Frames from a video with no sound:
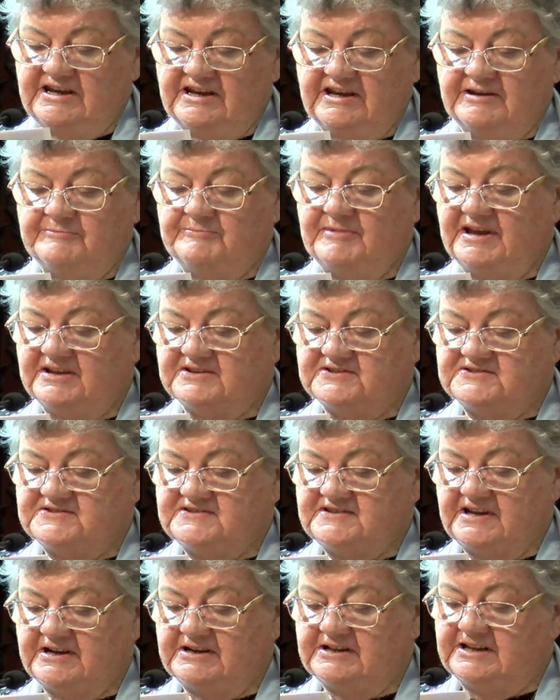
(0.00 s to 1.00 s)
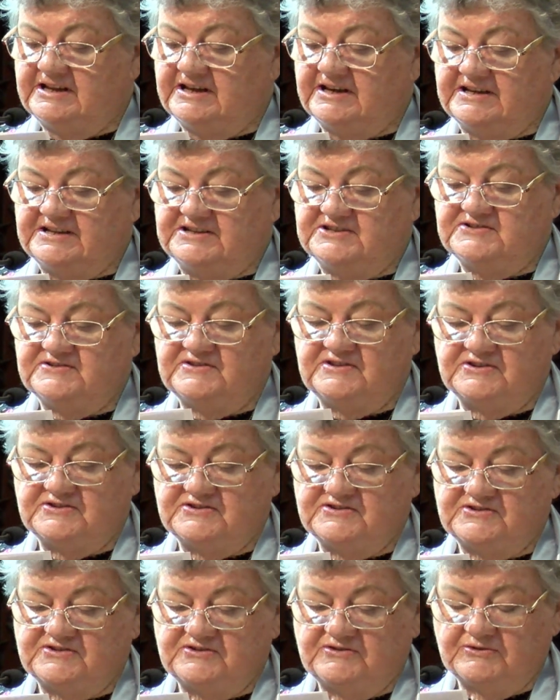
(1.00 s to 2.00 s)
about satellites that
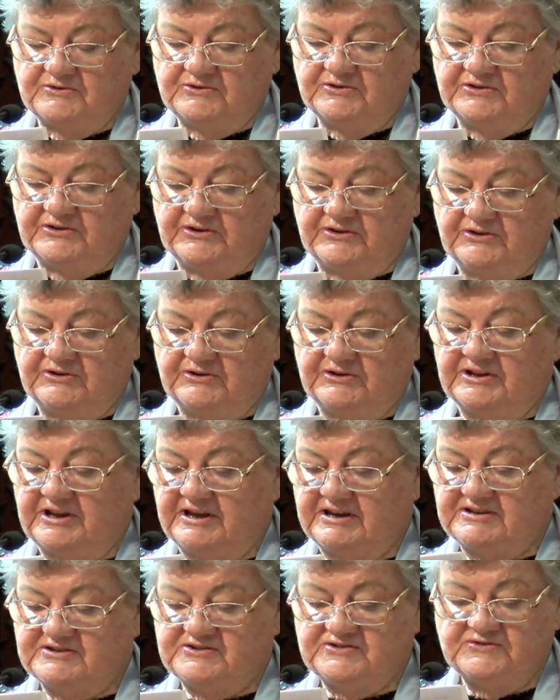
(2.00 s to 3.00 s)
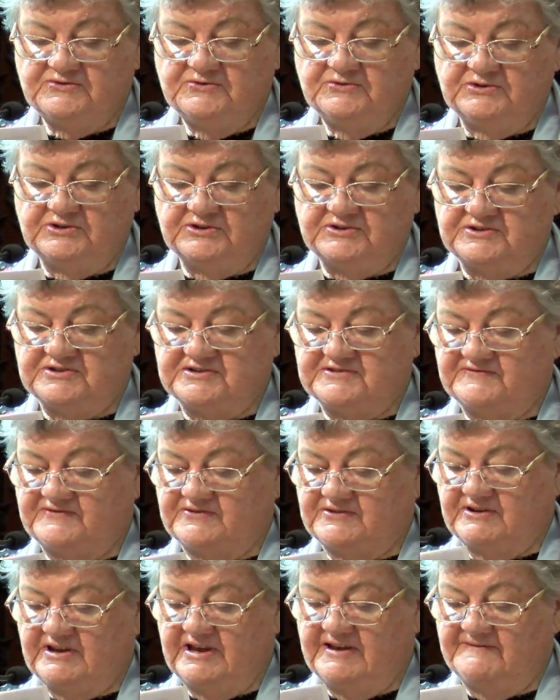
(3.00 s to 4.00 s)
circled her like suitors
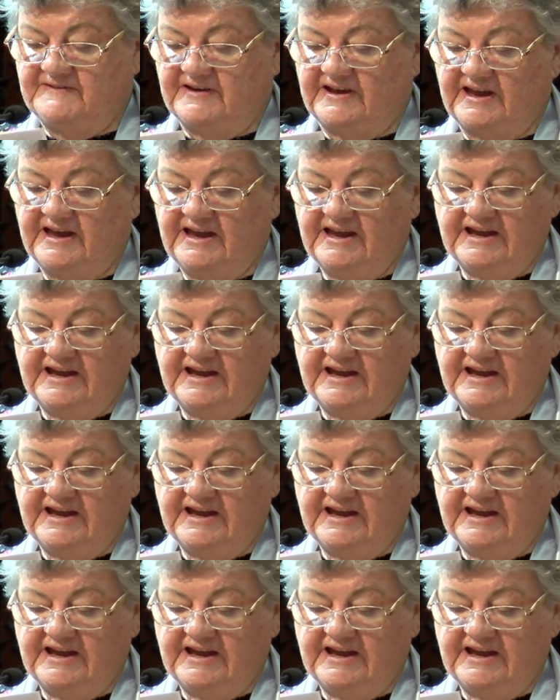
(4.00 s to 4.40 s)
forever,